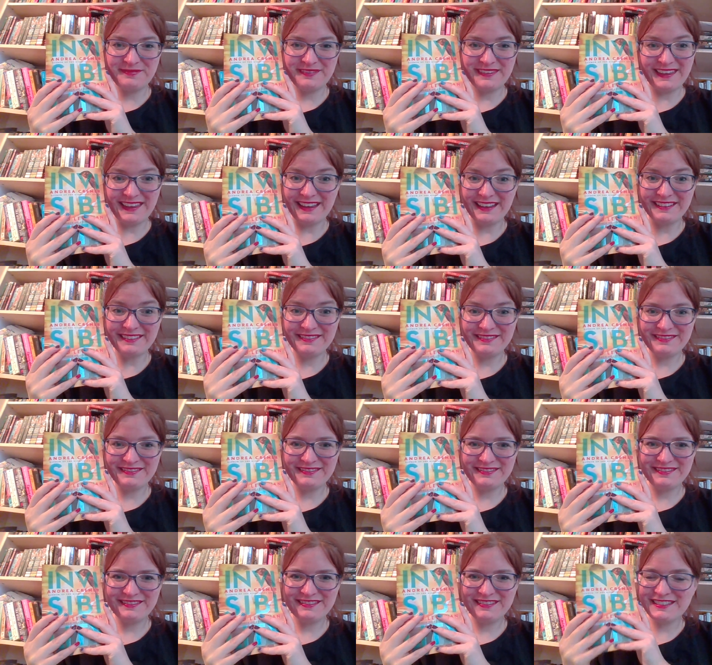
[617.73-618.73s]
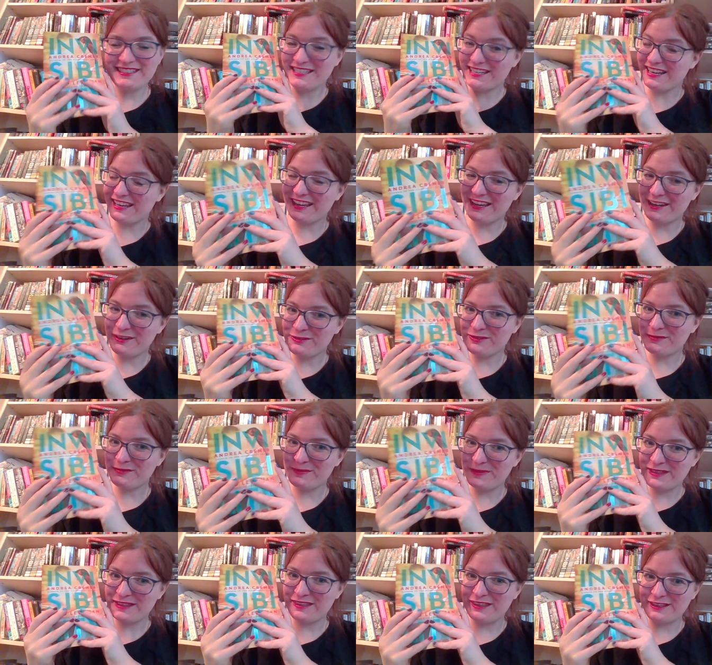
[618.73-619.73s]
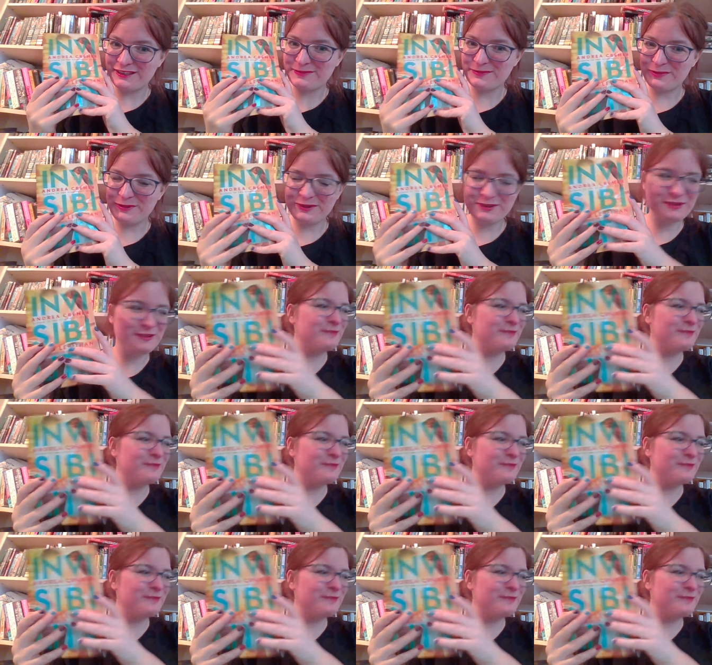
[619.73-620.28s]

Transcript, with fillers: yeah, check out this book